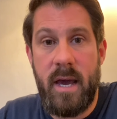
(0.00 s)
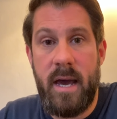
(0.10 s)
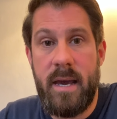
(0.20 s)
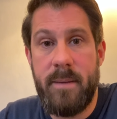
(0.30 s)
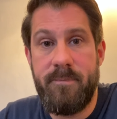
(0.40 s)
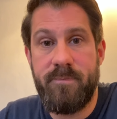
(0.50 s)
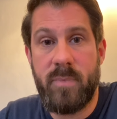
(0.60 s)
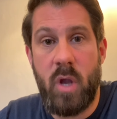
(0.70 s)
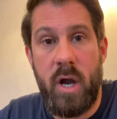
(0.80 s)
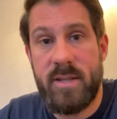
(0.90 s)

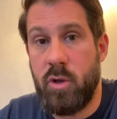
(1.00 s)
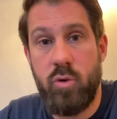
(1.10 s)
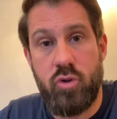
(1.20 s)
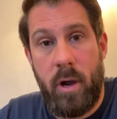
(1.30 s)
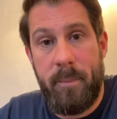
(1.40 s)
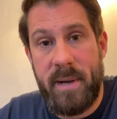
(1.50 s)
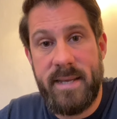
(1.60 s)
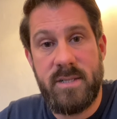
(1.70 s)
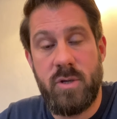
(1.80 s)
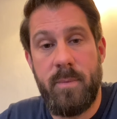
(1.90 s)
I do try and
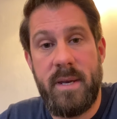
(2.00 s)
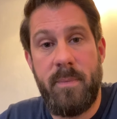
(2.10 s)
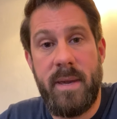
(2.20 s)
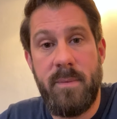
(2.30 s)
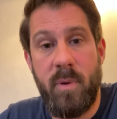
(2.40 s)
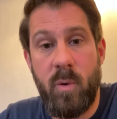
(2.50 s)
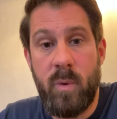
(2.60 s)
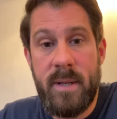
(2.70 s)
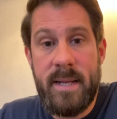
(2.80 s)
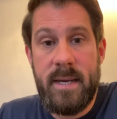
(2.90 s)
please too many
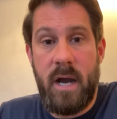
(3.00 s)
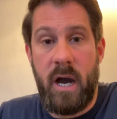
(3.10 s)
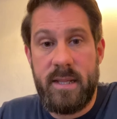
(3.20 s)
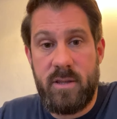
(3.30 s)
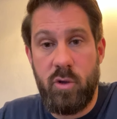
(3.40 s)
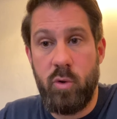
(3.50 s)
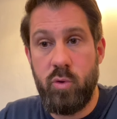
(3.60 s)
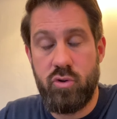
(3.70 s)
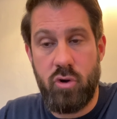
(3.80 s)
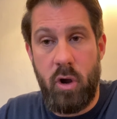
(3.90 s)
people. I do
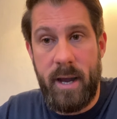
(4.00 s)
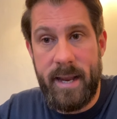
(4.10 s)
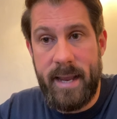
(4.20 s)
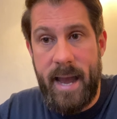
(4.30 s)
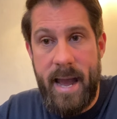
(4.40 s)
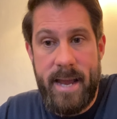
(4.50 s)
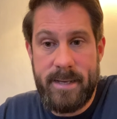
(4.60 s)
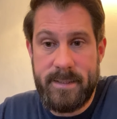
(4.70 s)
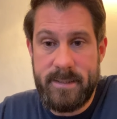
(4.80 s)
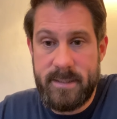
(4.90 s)
try
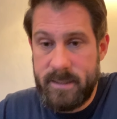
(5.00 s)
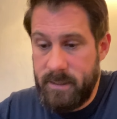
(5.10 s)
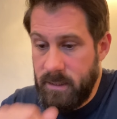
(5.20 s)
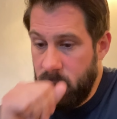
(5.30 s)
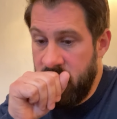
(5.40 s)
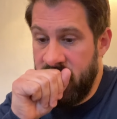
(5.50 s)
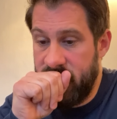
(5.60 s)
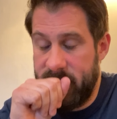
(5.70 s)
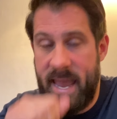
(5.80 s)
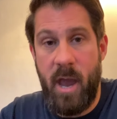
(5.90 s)
and
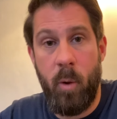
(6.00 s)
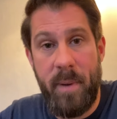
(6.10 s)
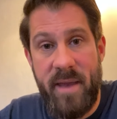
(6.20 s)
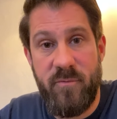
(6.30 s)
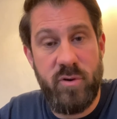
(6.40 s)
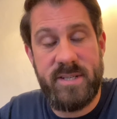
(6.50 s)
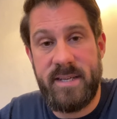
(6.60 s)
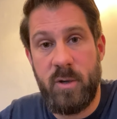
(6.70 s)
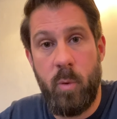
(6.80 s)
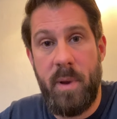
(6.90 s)
help every
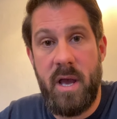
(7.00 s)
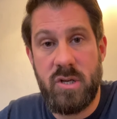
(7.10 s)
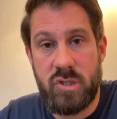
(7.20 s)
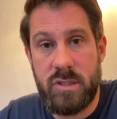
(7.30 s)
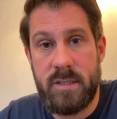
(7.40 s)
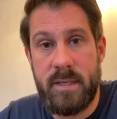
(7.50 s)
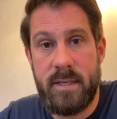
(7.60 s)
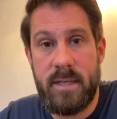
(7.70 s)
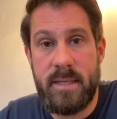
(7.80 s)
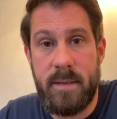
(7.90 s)
single person
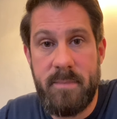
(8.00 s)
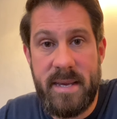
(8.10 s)
that